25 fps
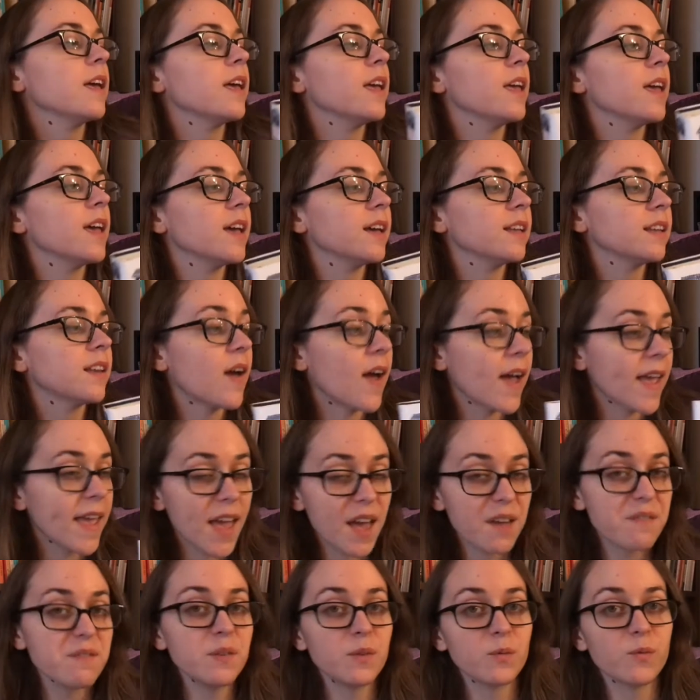And I
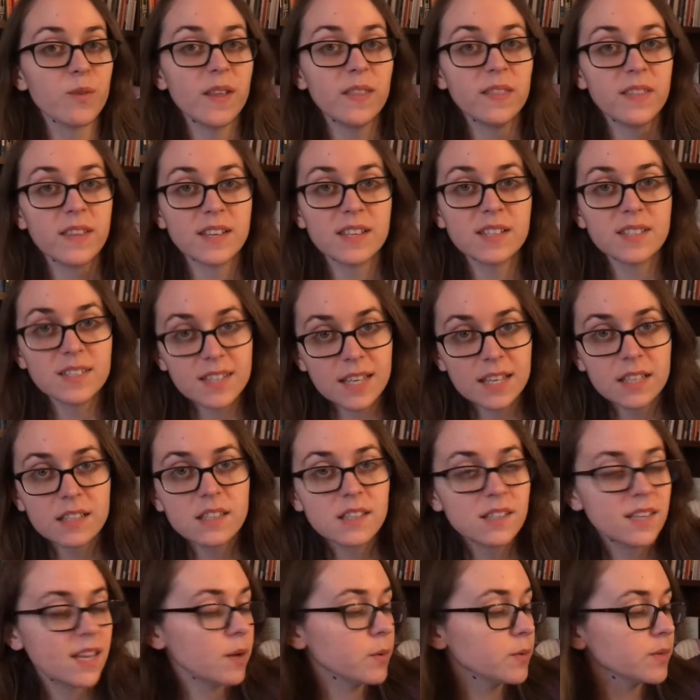haven't read this,
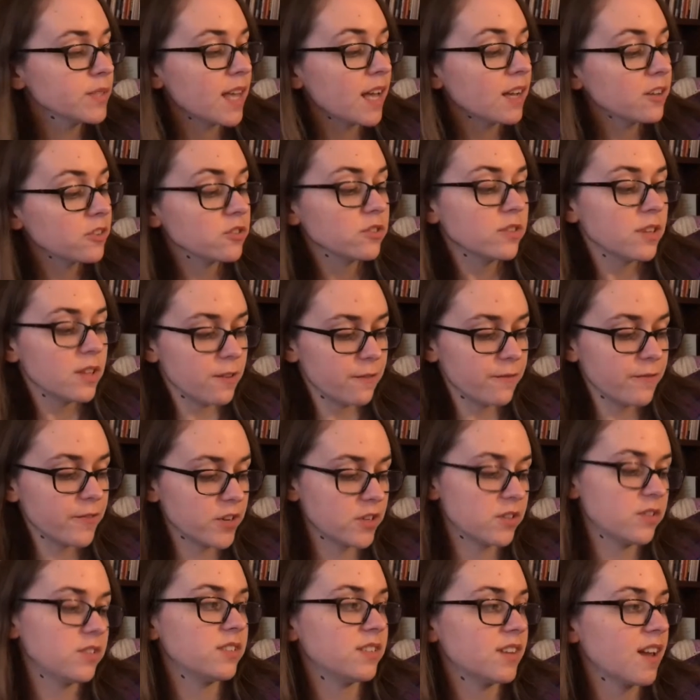and today was actually the
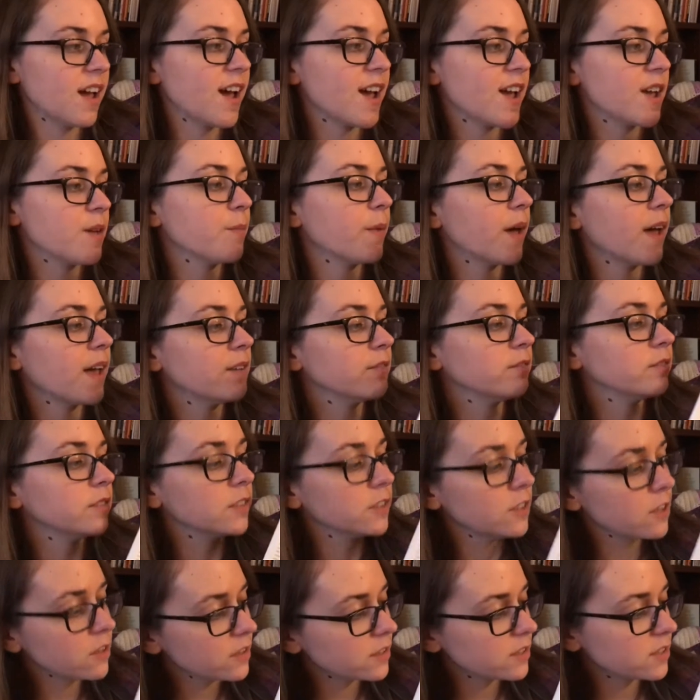first time I've
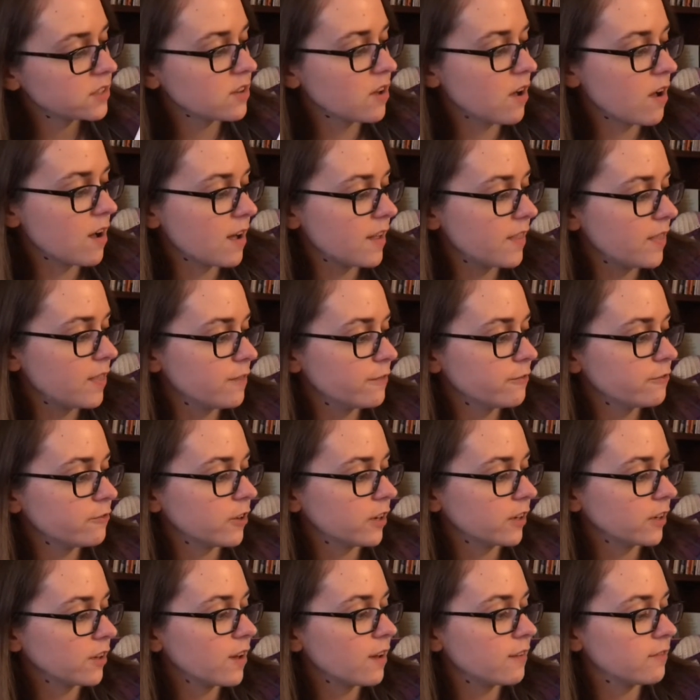looked on the
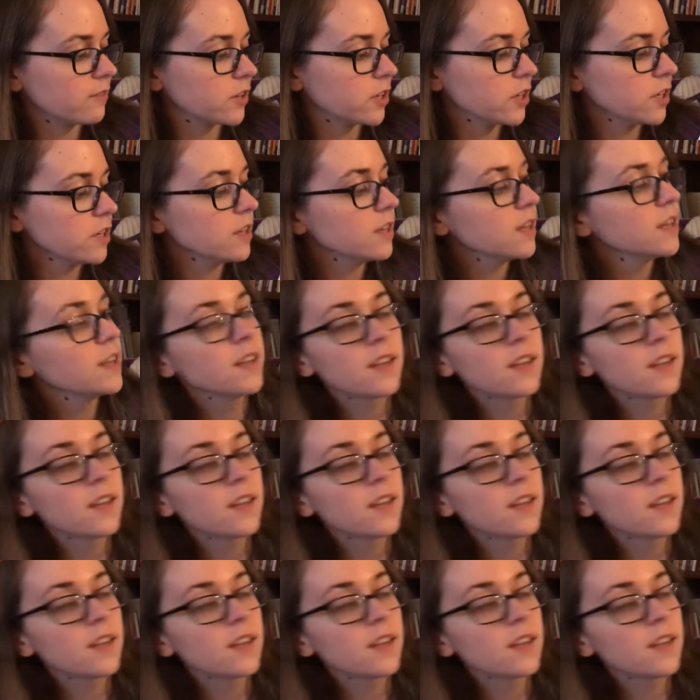front cover.